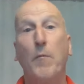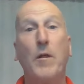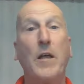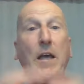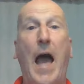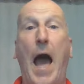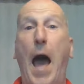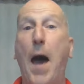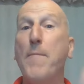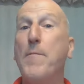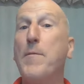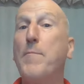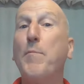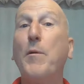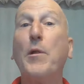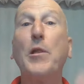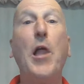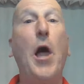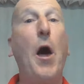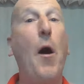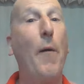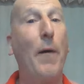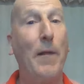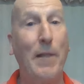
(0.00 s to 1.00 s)
Comment
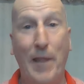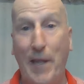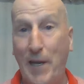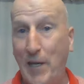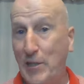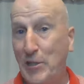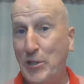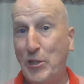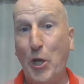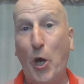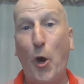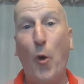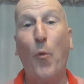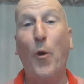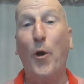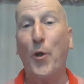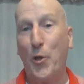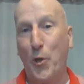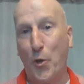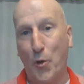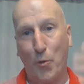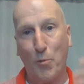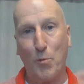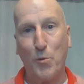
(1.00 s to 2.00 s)
below and let us know
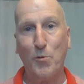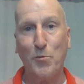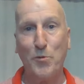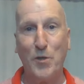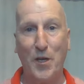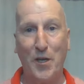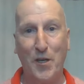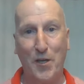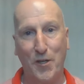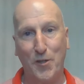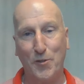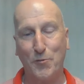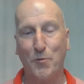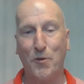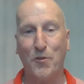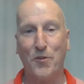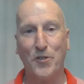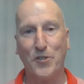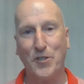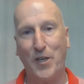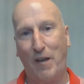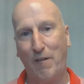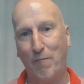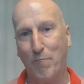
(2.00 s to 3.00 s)
what your routine is with
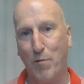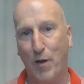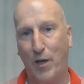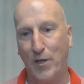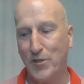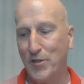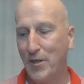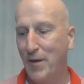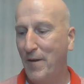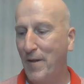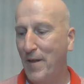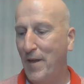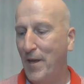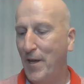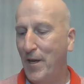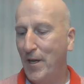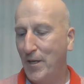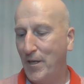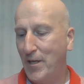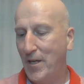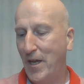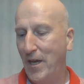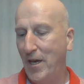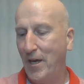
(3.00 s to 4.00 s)
the shave brush.
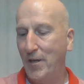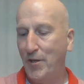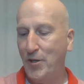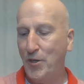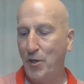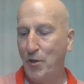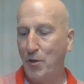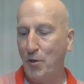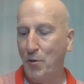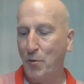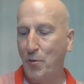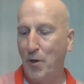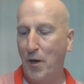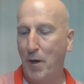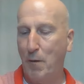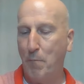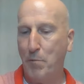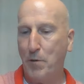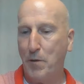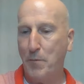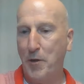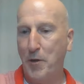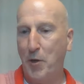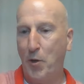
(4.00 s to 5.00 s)
Do you
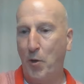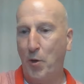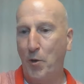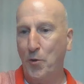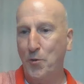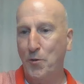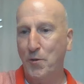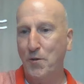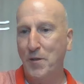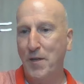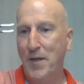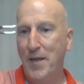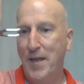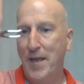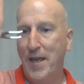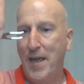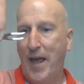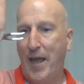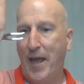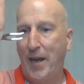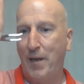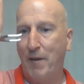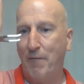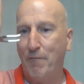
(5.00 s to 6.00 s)
put them in a holder
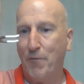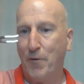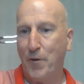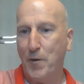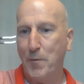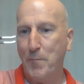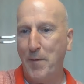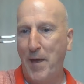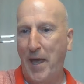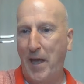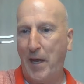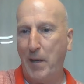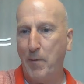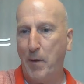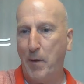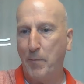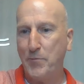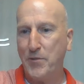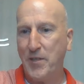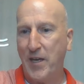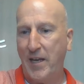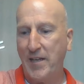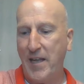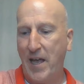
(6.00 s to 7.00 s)
and invert them, hang them
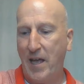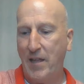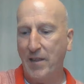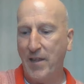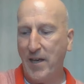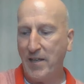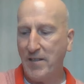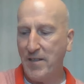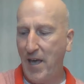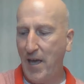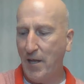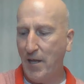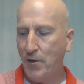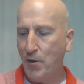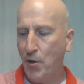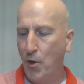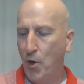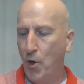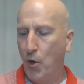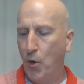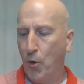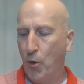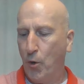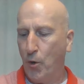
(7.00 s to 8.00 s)
upside down like that?
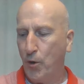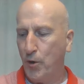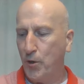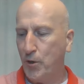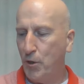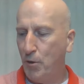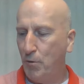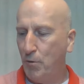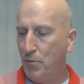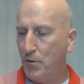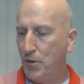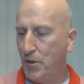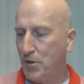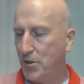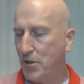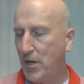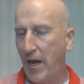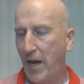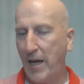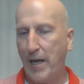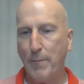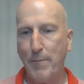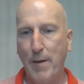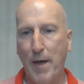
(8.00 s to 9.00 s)
Or do you just
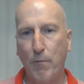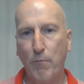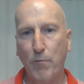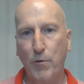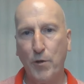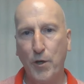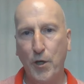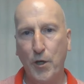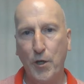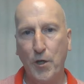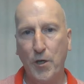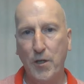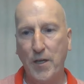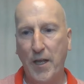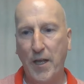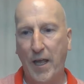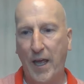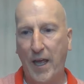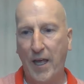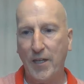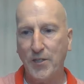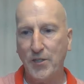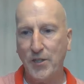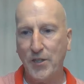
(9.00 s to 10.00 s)
shake them out really good
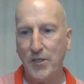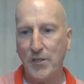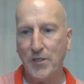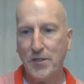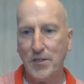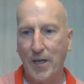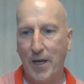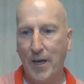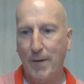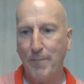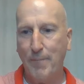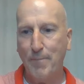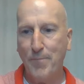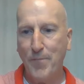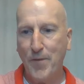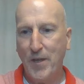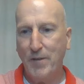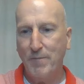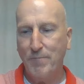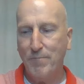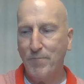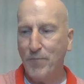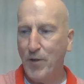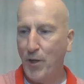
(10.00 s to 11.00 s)
and just, you
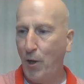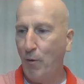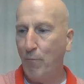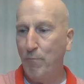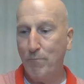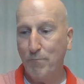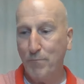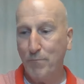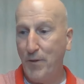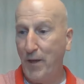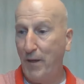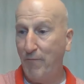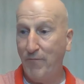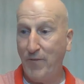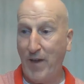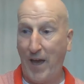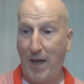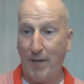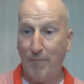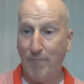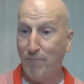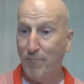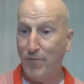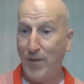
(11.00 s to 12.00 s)
know, they've
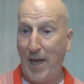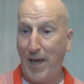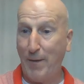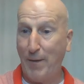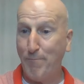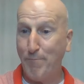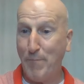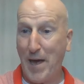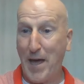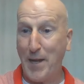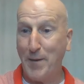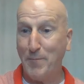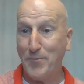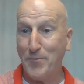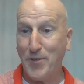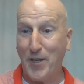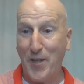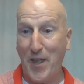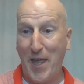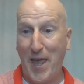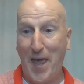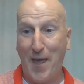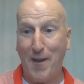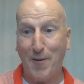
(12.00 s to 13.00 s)
got flat bottoms on
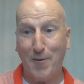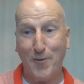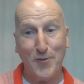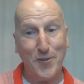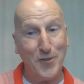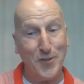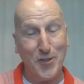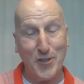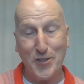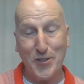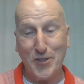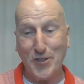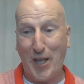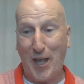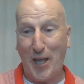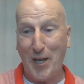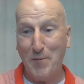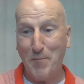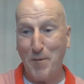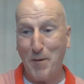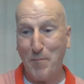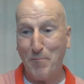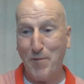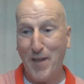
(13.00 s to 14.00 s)
the handles, and just
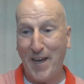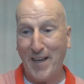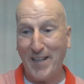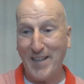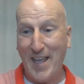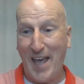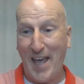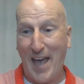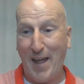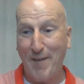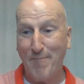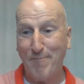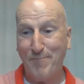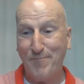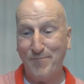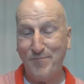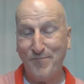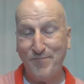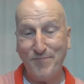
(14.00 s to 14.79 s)
stand them up like that